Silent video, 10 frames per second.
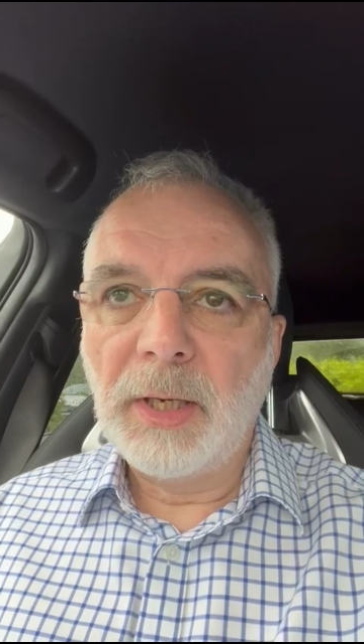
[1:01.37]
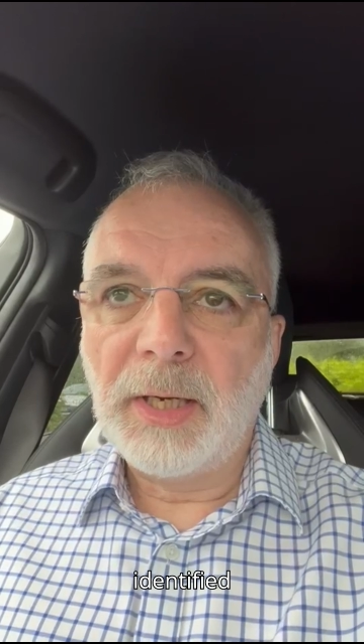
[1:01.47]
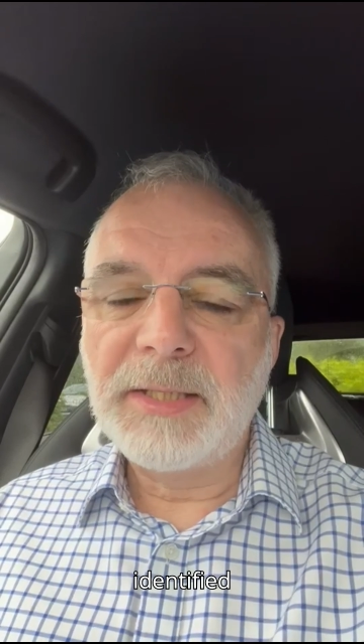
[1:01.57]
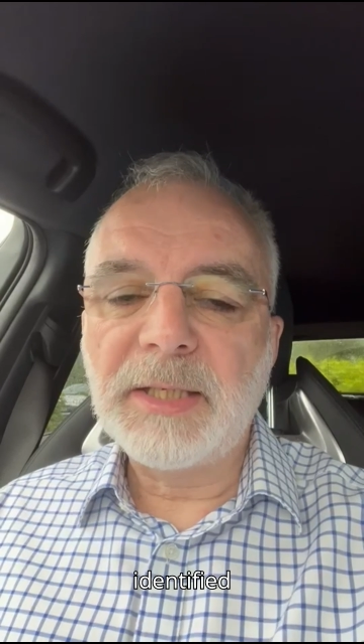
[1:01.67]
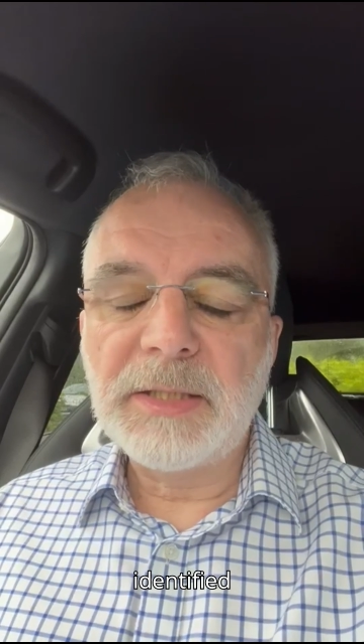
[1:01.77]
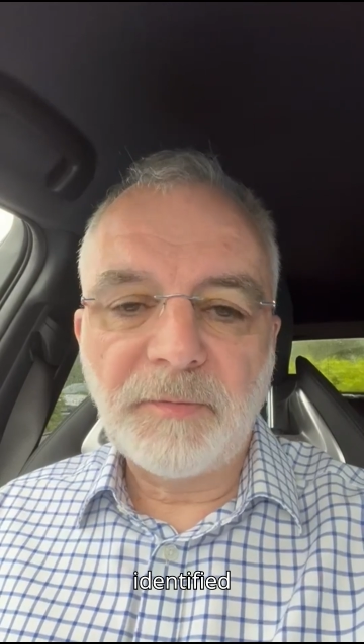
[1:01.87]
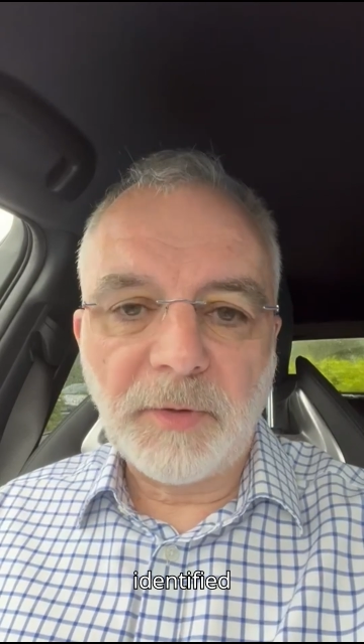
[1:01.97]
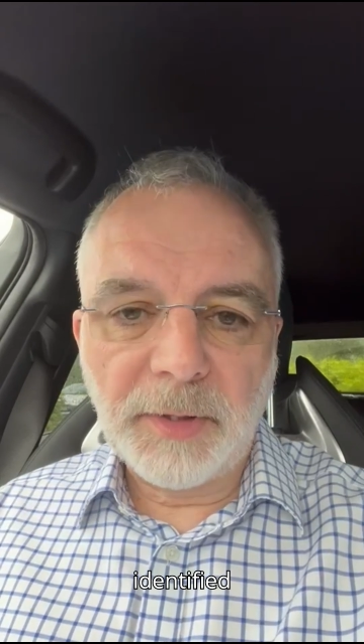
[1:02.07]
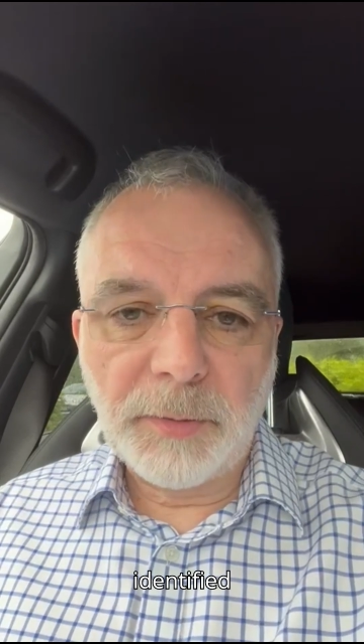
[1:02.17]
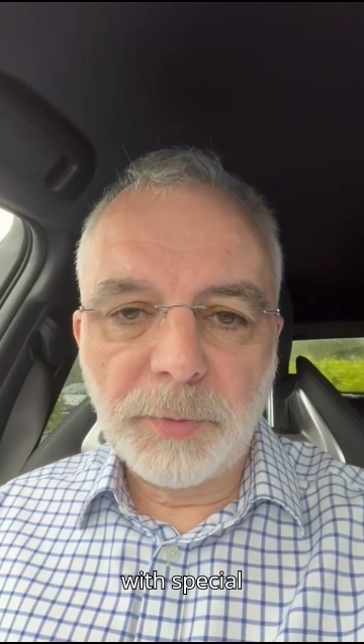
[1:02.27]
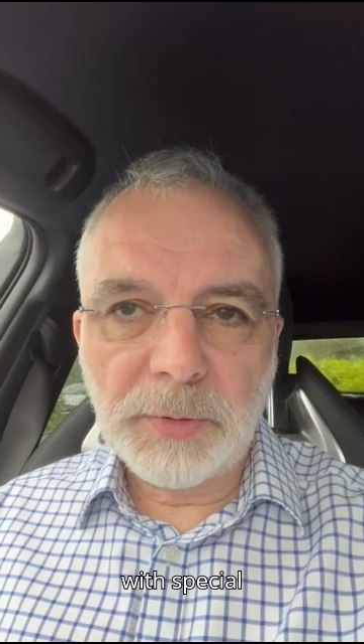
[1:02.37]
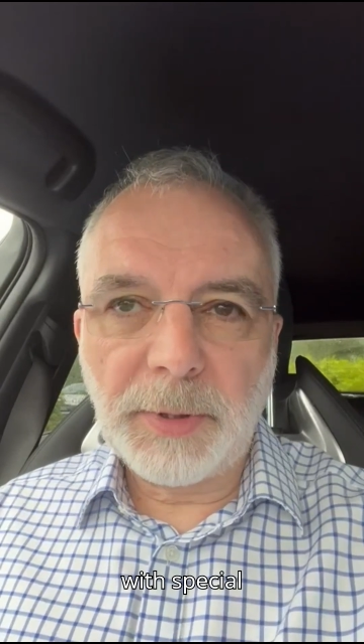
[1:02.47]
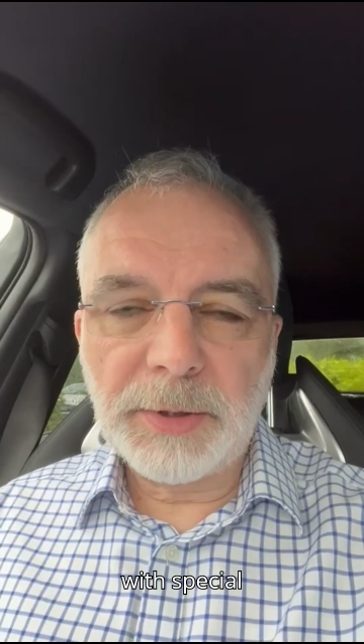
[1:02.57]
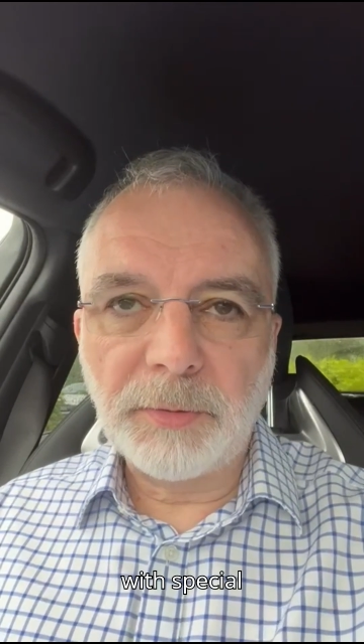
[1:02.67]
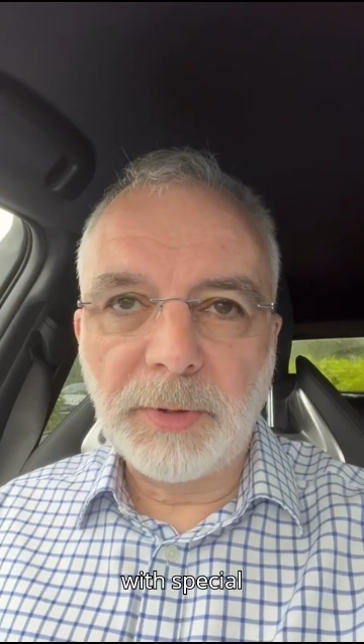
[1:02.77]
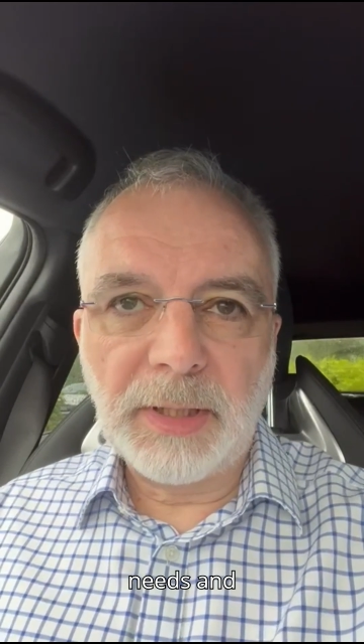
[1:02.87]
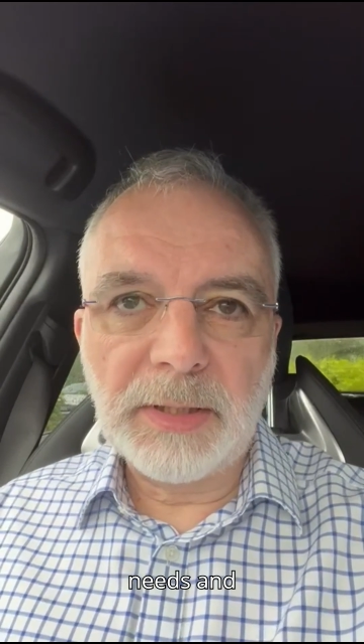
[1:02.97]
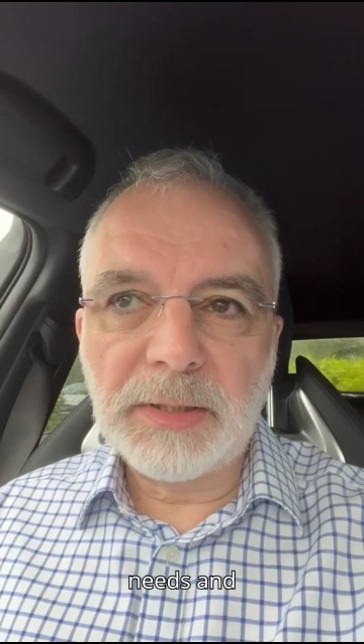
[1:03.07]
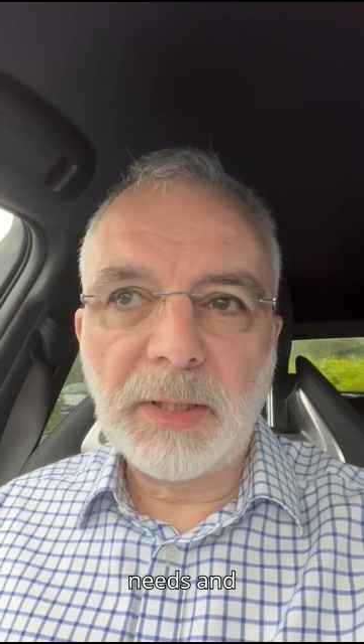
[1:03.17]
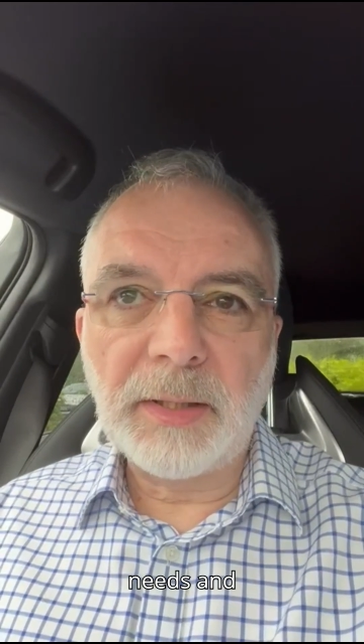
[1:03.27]
identified with special
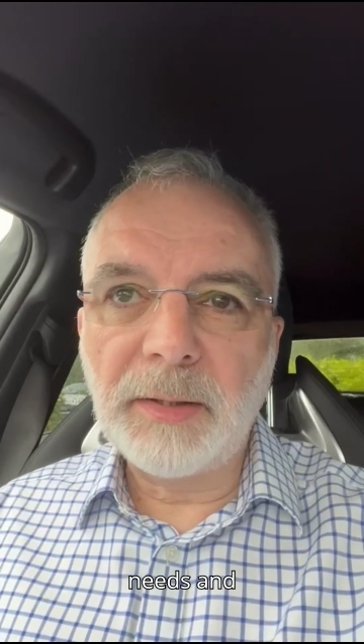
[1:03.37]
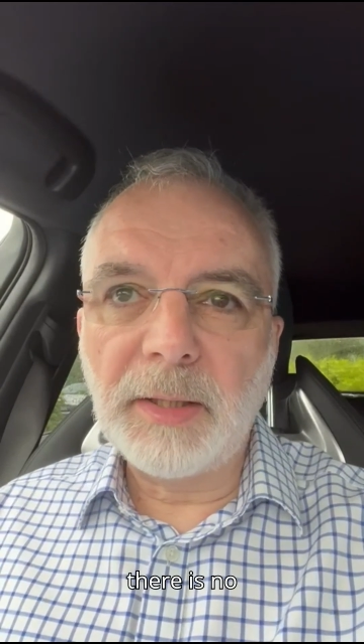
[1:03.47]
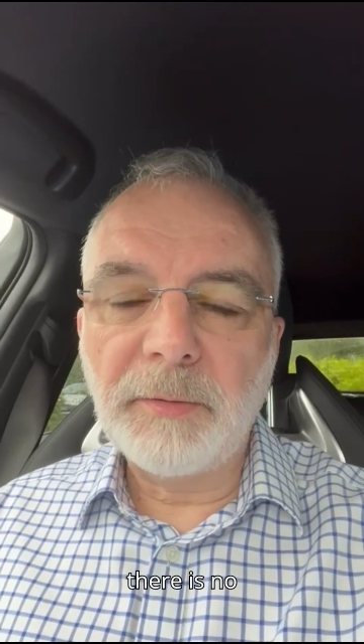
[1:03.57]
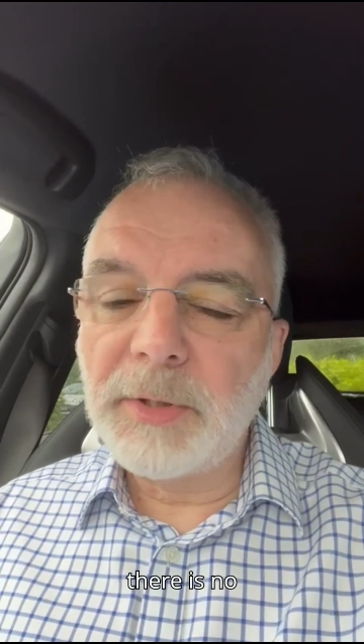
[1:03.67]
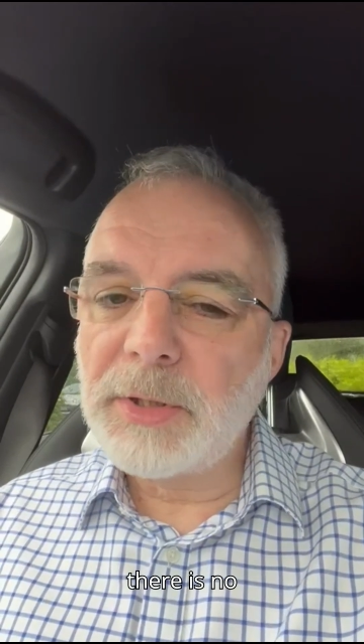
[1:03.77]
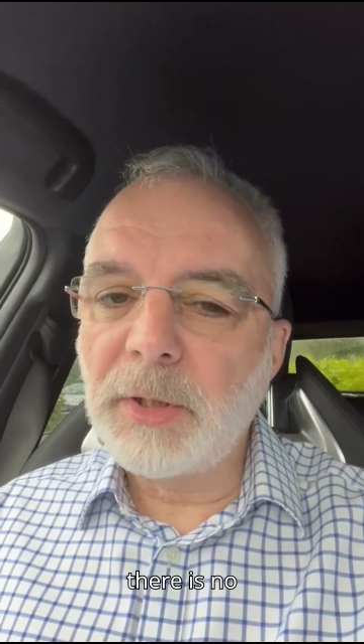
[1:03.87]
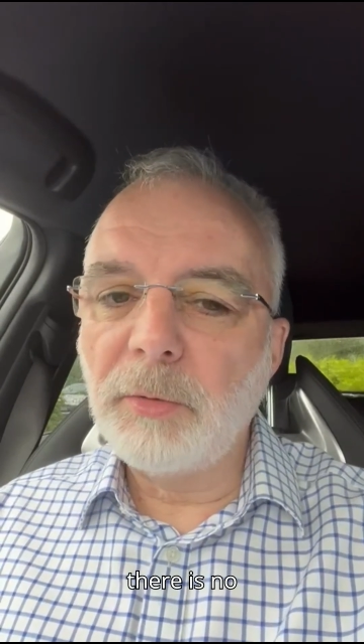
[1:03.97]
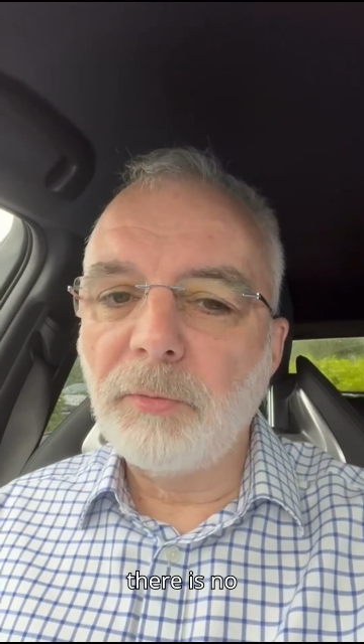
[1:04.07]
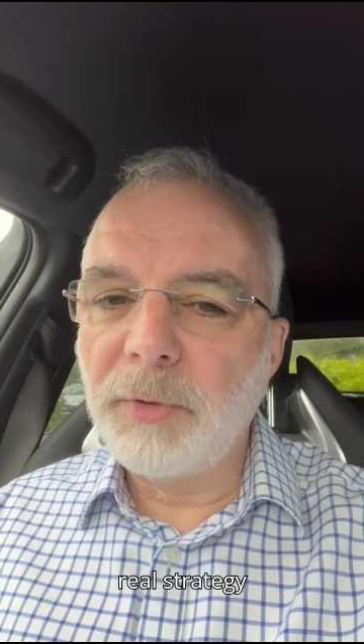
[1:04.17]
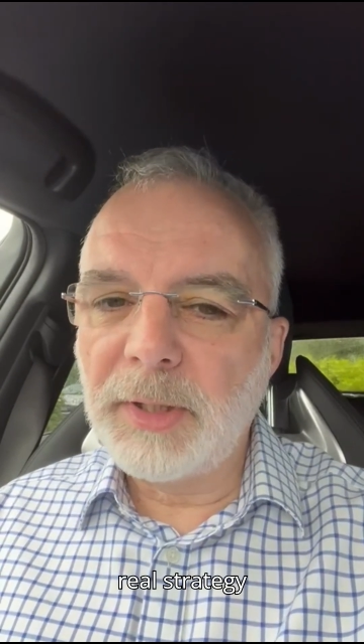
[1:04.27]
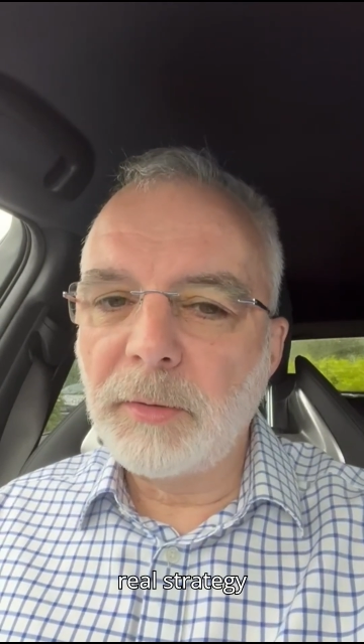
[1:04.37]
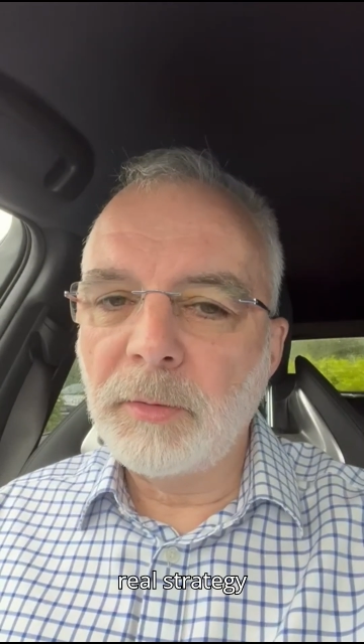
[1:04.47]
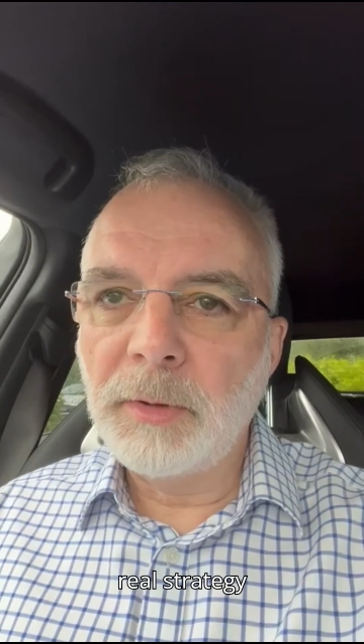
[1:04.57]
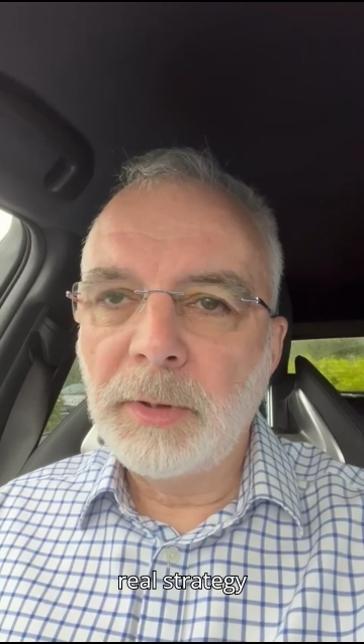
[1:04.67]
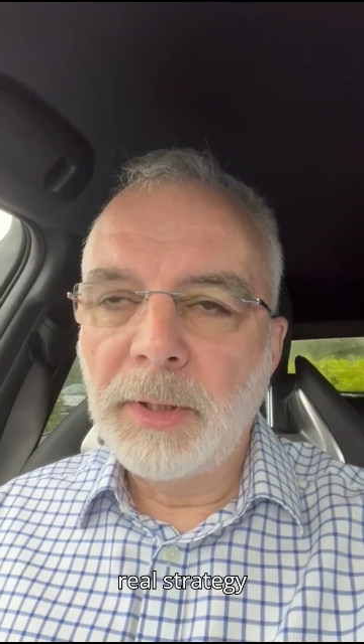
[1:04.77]
needs, and there is no real